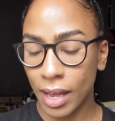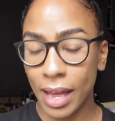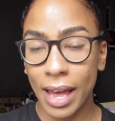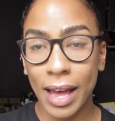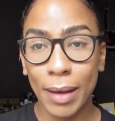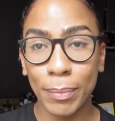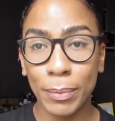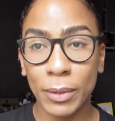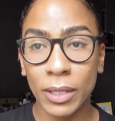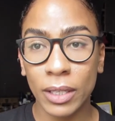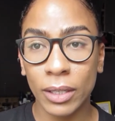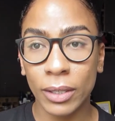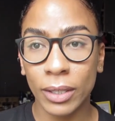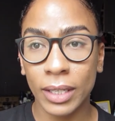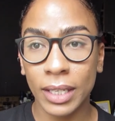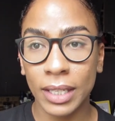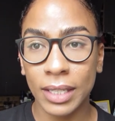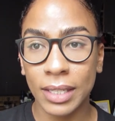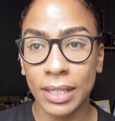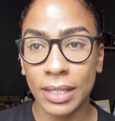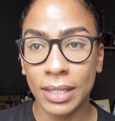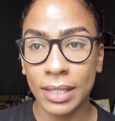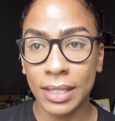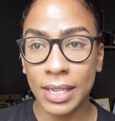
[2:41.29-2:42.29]

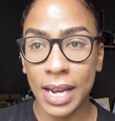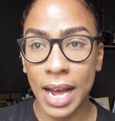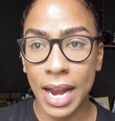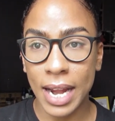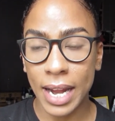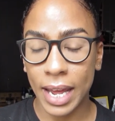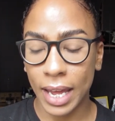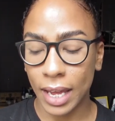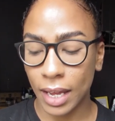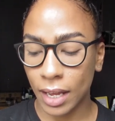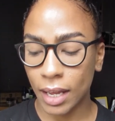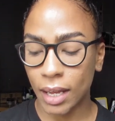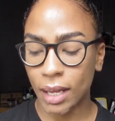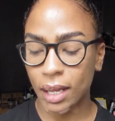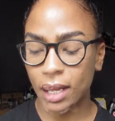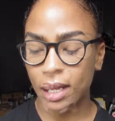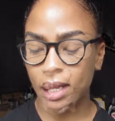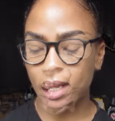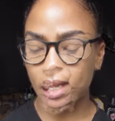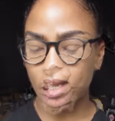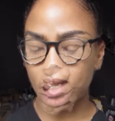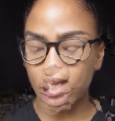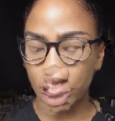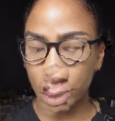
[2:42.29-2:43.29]
Absolutely stunning.
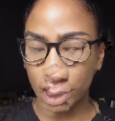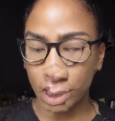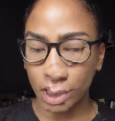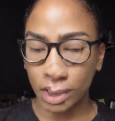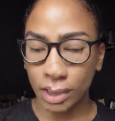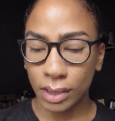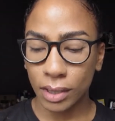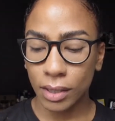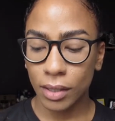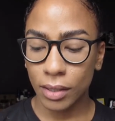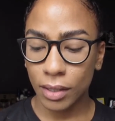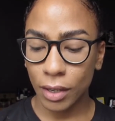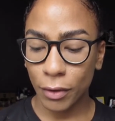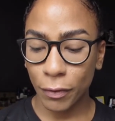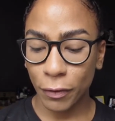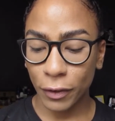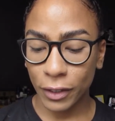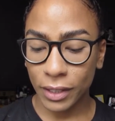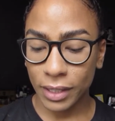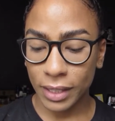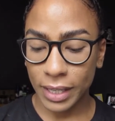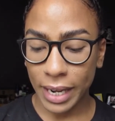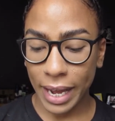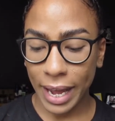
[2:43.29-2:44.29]
So
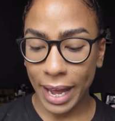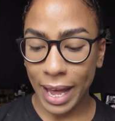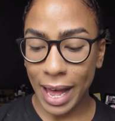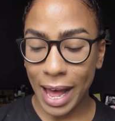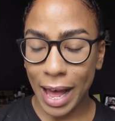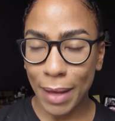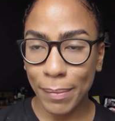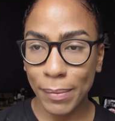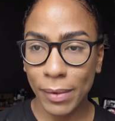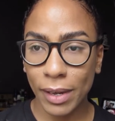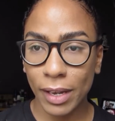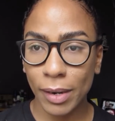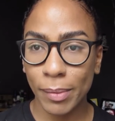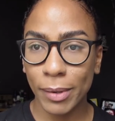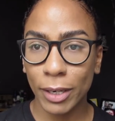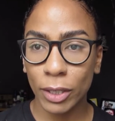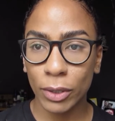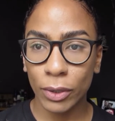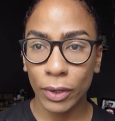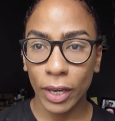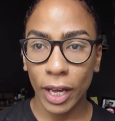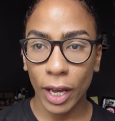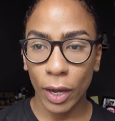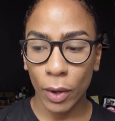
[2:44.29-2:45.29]
for today, I'm going to be
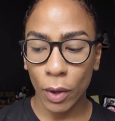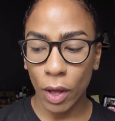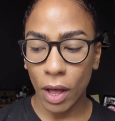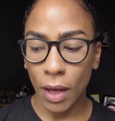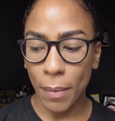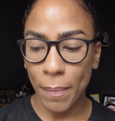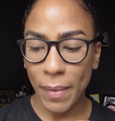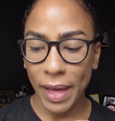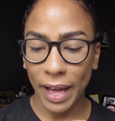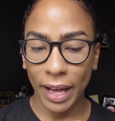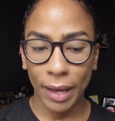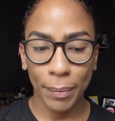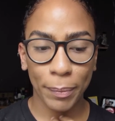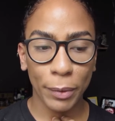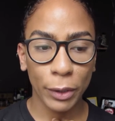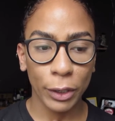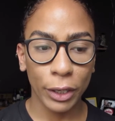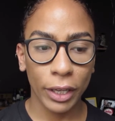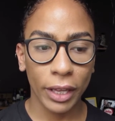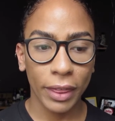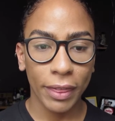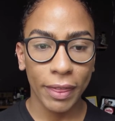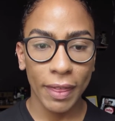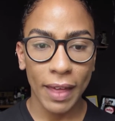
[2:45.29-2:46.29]
doing a makeup
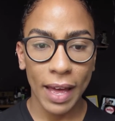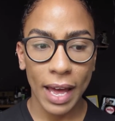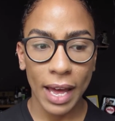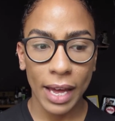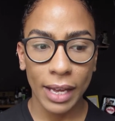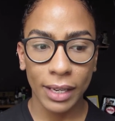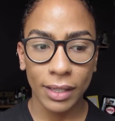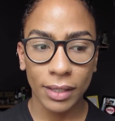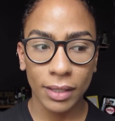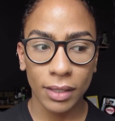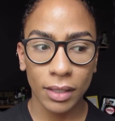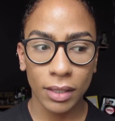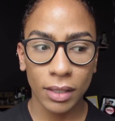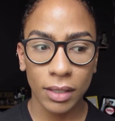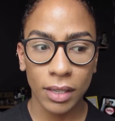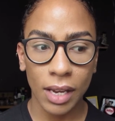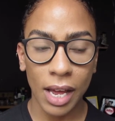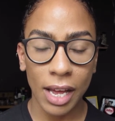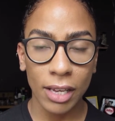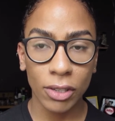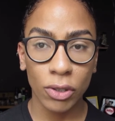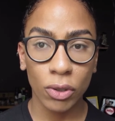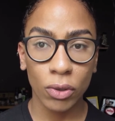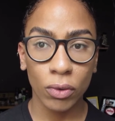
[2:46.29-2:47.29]
look that
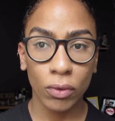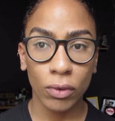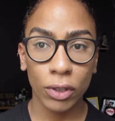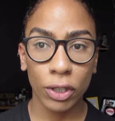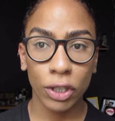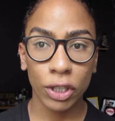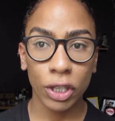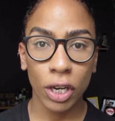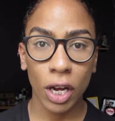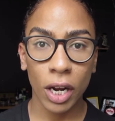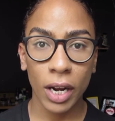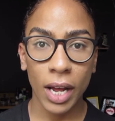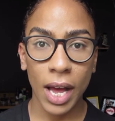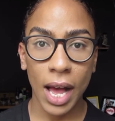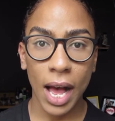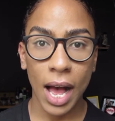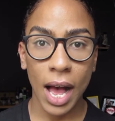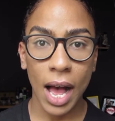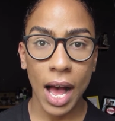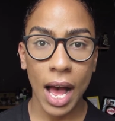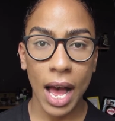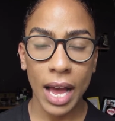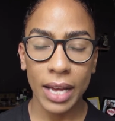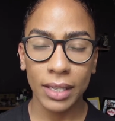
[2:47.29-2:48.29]
I saw Roshana
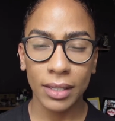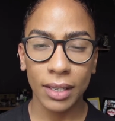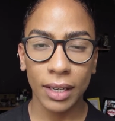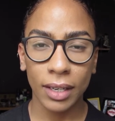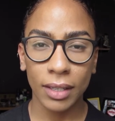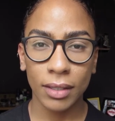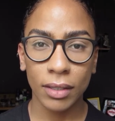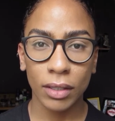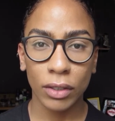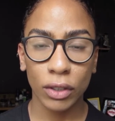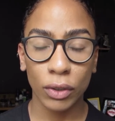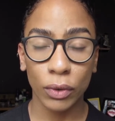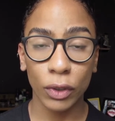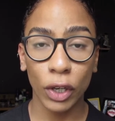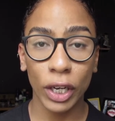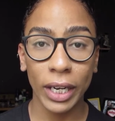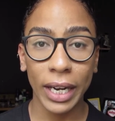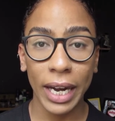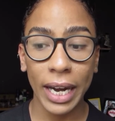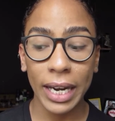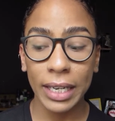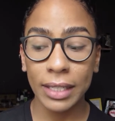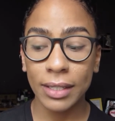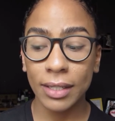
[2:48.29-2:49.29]
Isaacs do
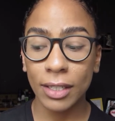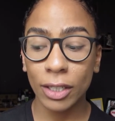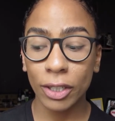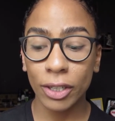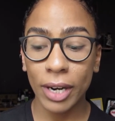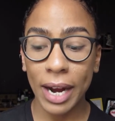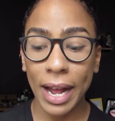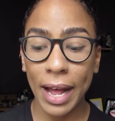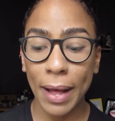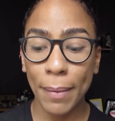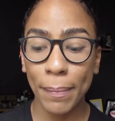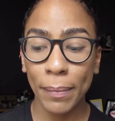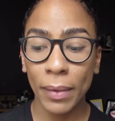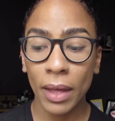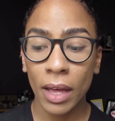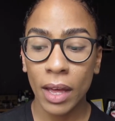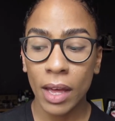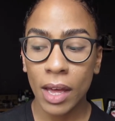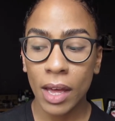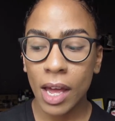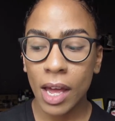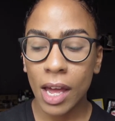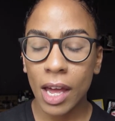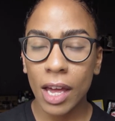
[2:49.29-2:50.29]
on Instagram.
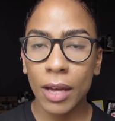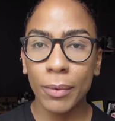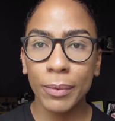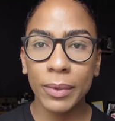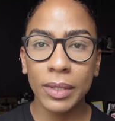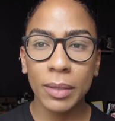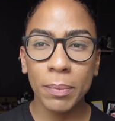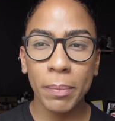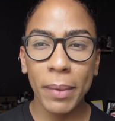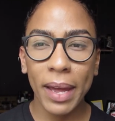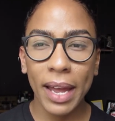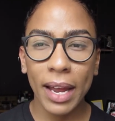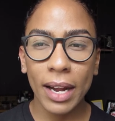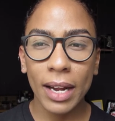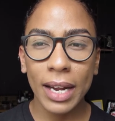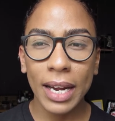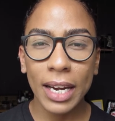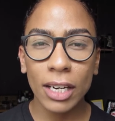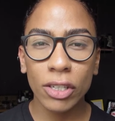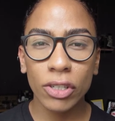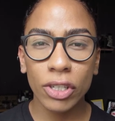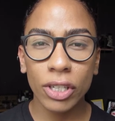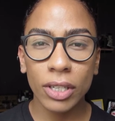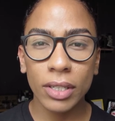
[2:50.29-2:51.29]
It was
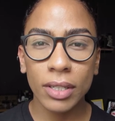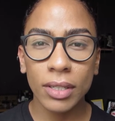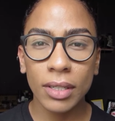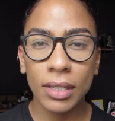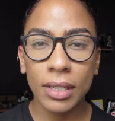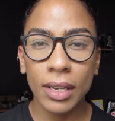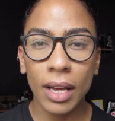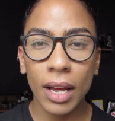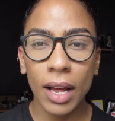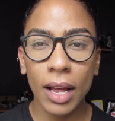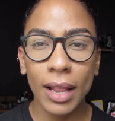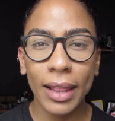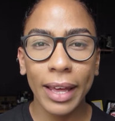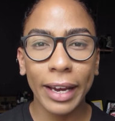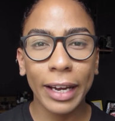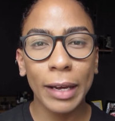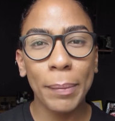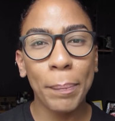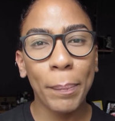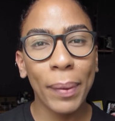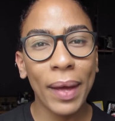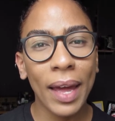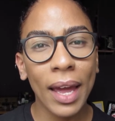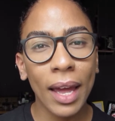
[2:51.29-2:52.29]
mainly just like
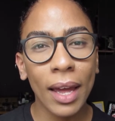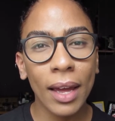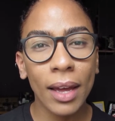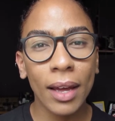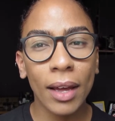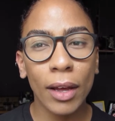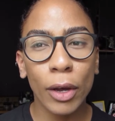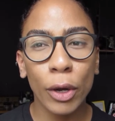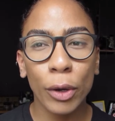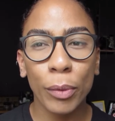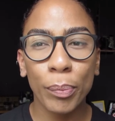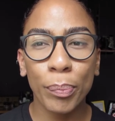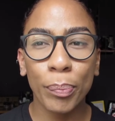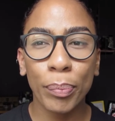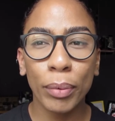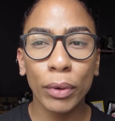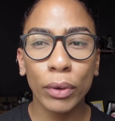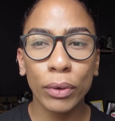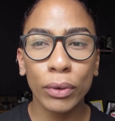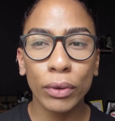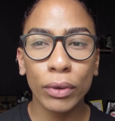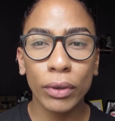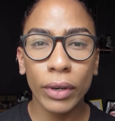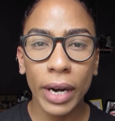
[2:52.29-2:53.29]
a pink
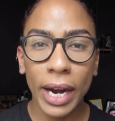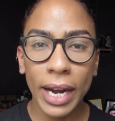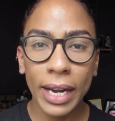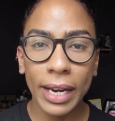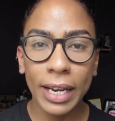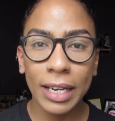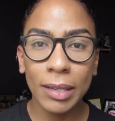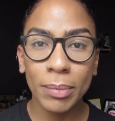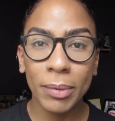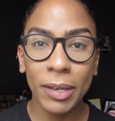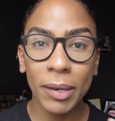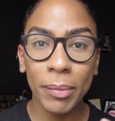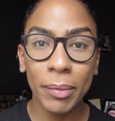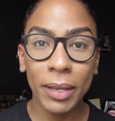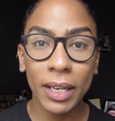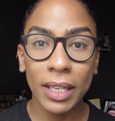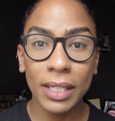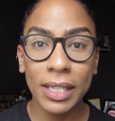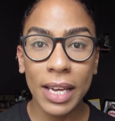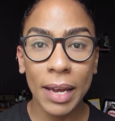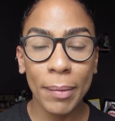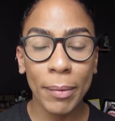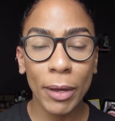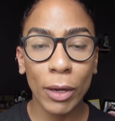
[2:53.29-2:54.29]
blue gradient, but I'm
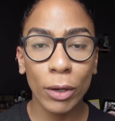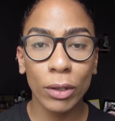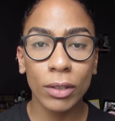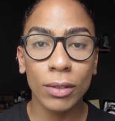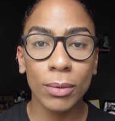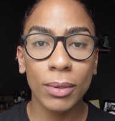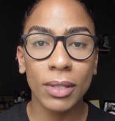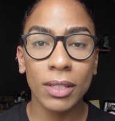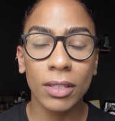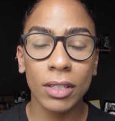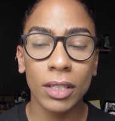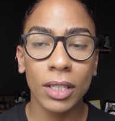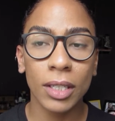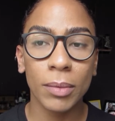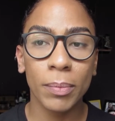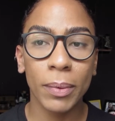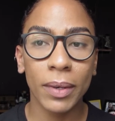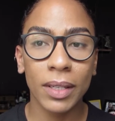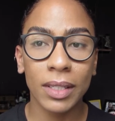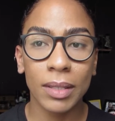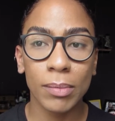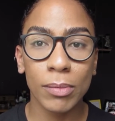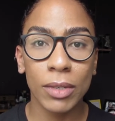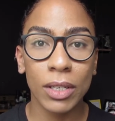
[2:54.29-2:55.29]
going to take my own twist on it
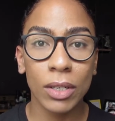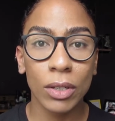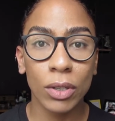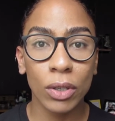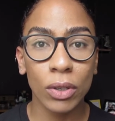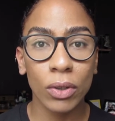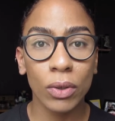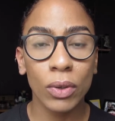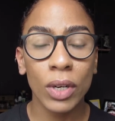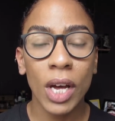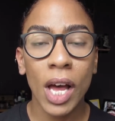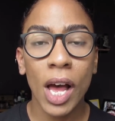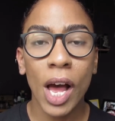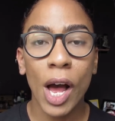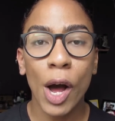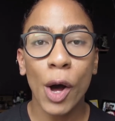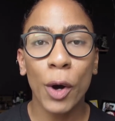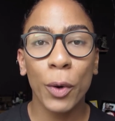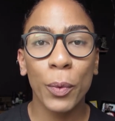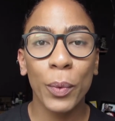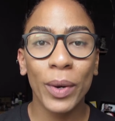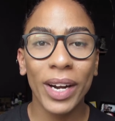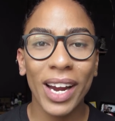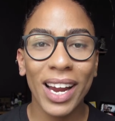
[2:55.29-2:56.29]
because I'm going to do
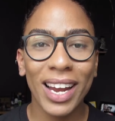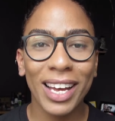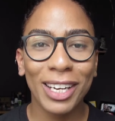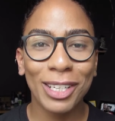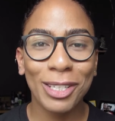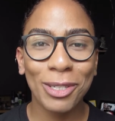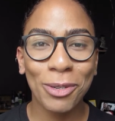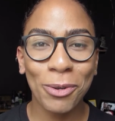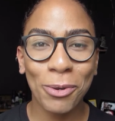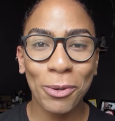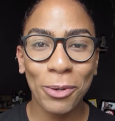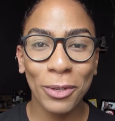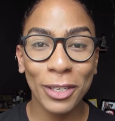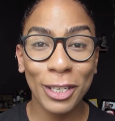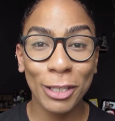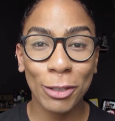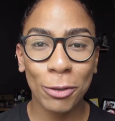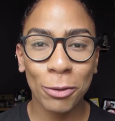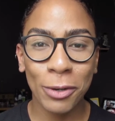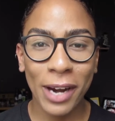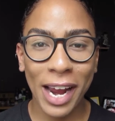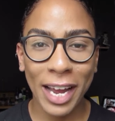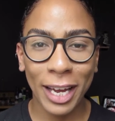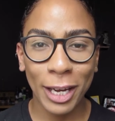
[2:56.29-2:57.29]
what I like to call a
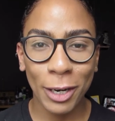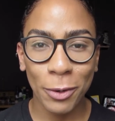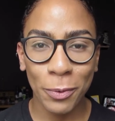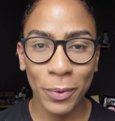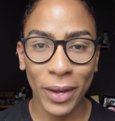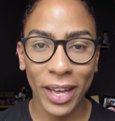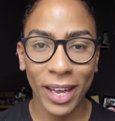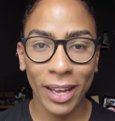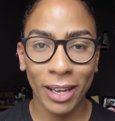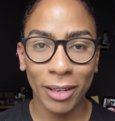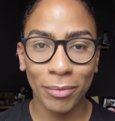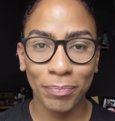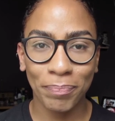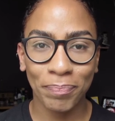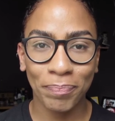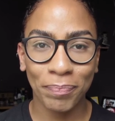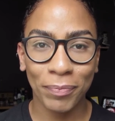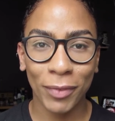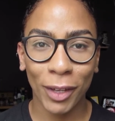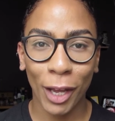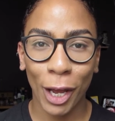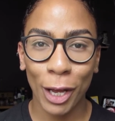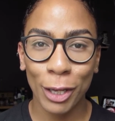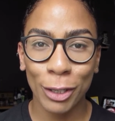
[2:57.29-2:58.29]
dragon wing.
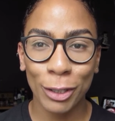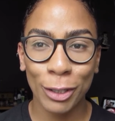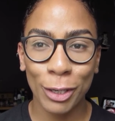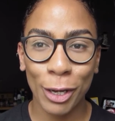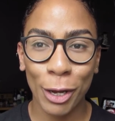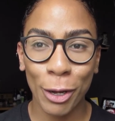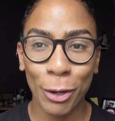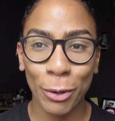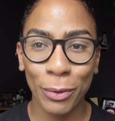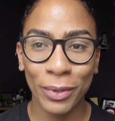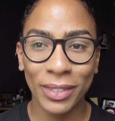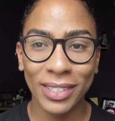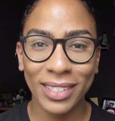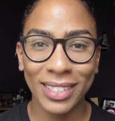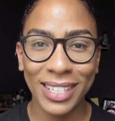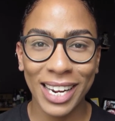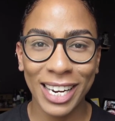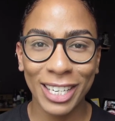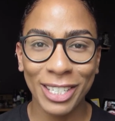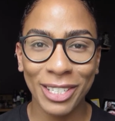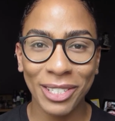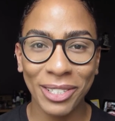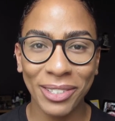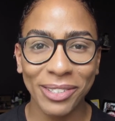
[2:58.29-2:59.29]
So
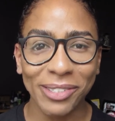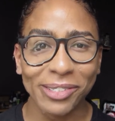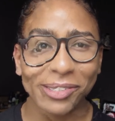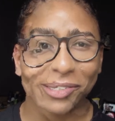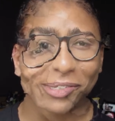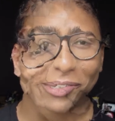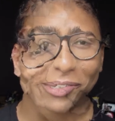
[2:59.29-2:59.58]
stay tuned.